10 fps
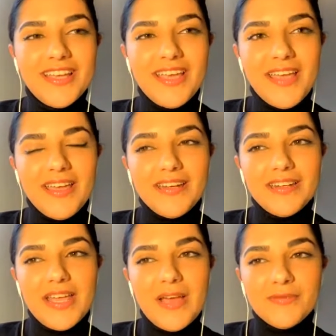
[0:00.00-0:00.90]
And
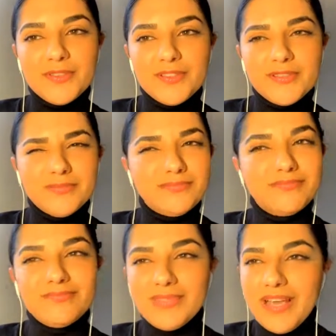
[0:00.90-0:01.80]
after
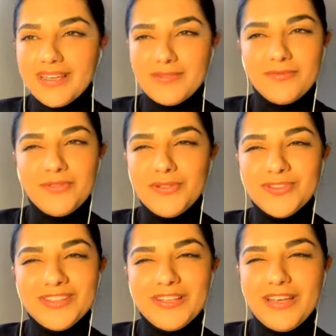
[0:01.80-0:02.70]
like few